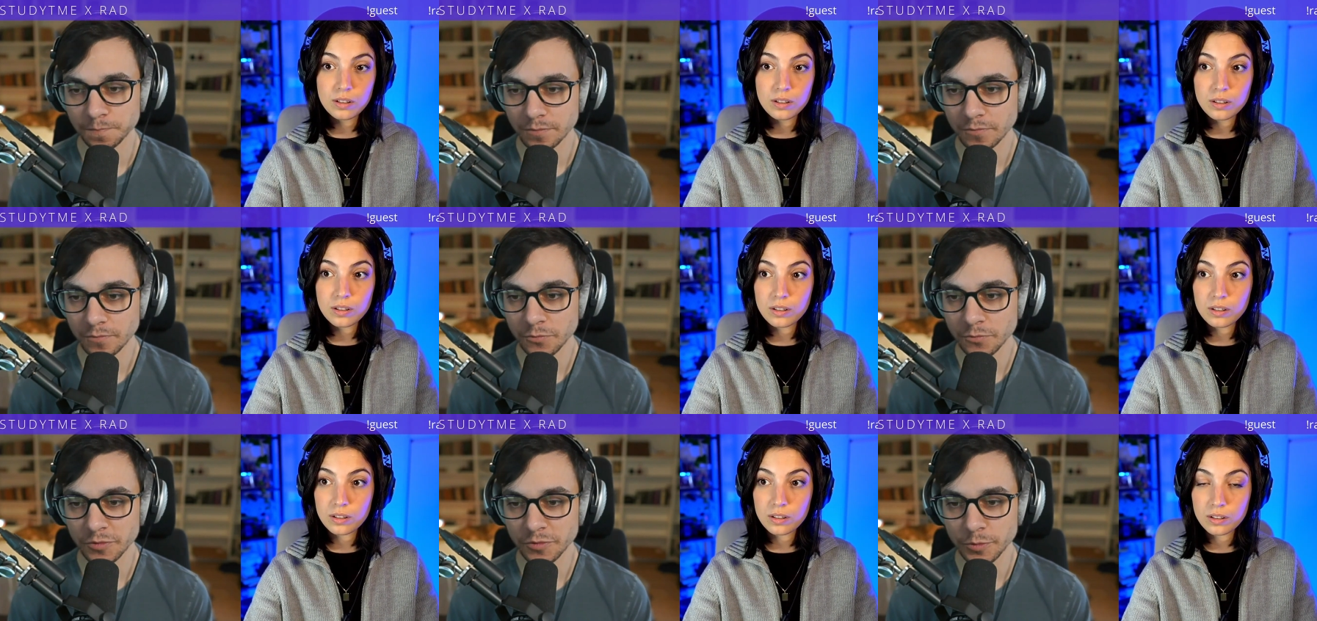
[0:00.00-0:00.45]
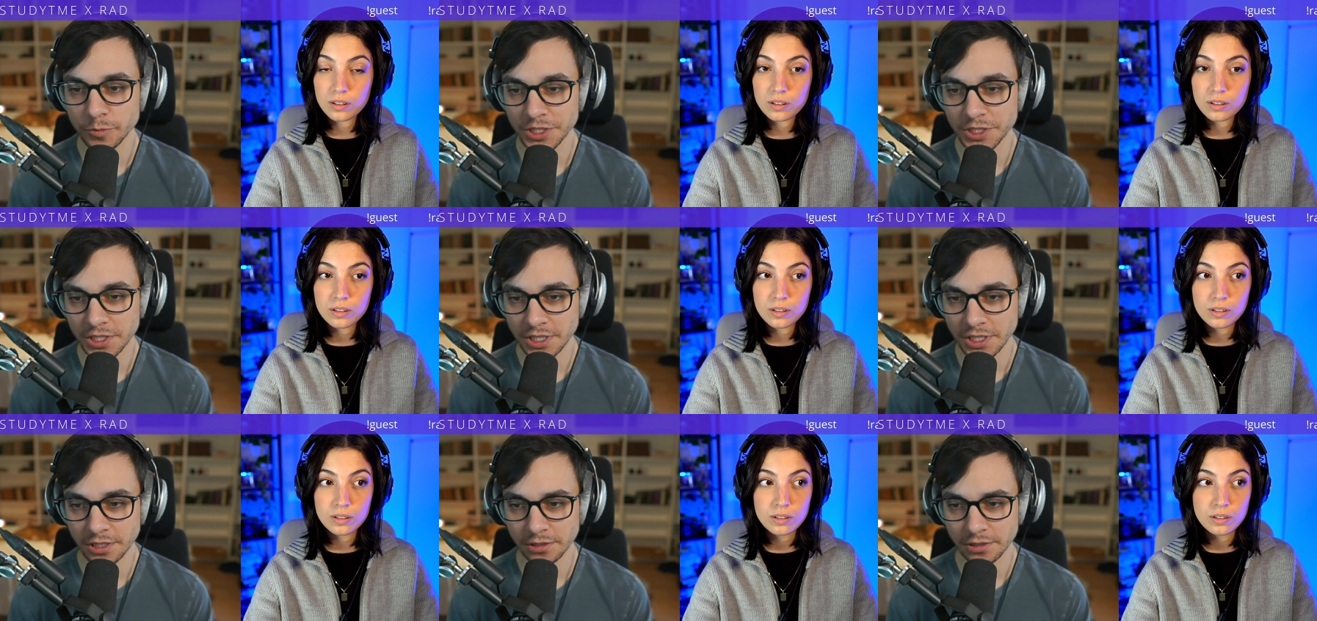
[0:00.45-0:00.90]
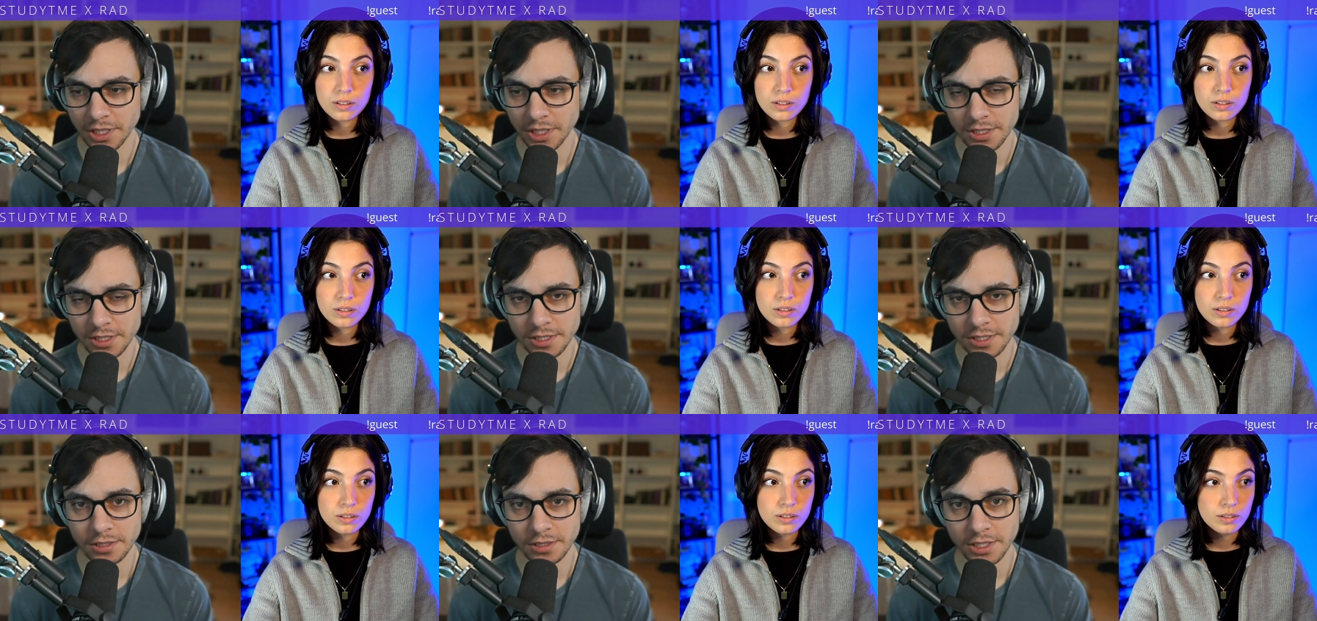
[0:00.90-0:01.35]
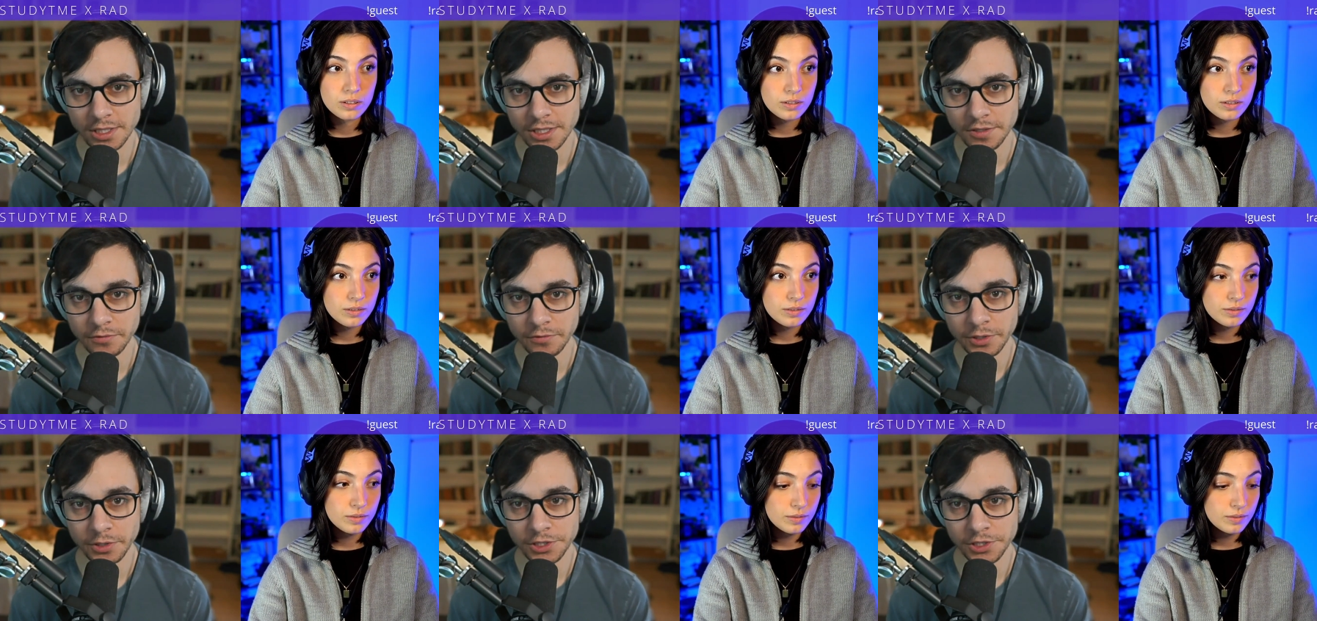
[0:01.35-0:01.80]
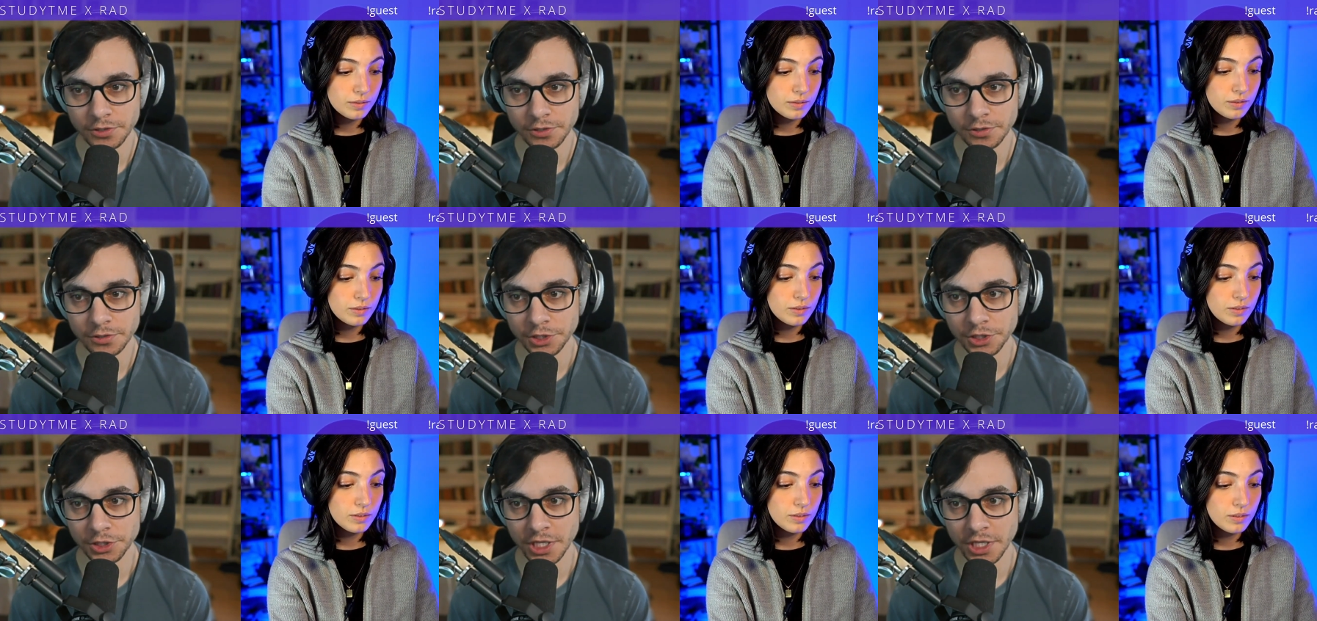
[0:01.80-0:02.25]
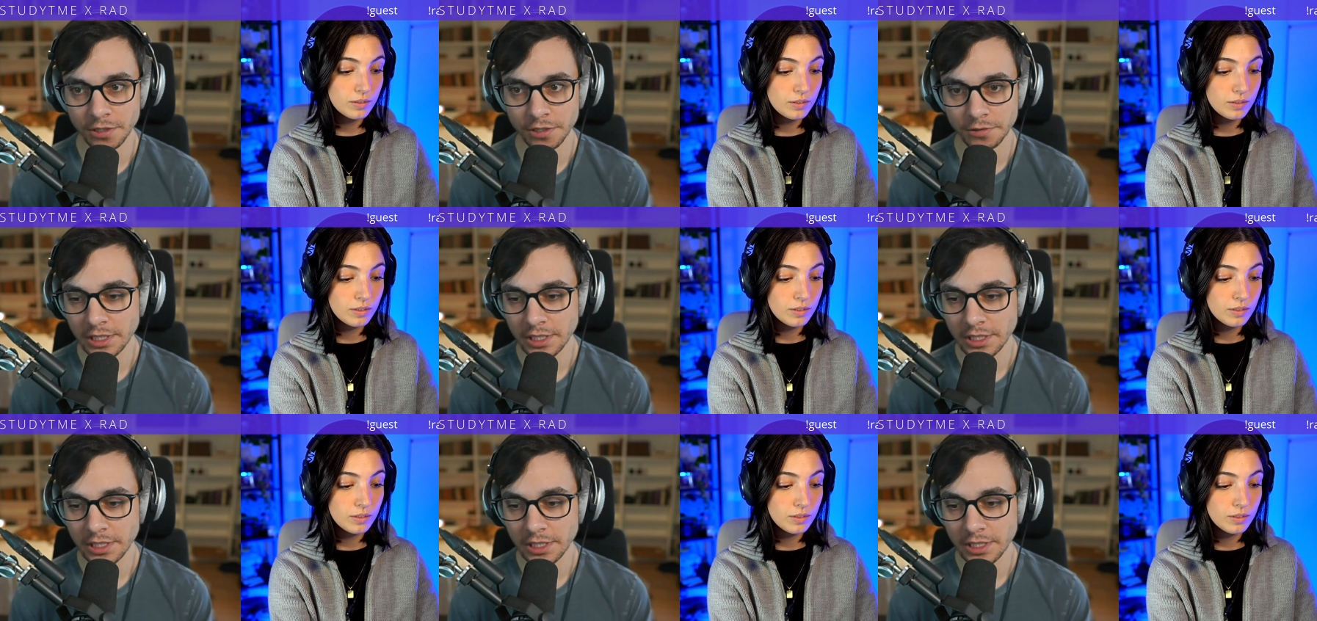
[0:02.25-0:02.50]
Speaker 1: We've been seeing lots and lots of research now,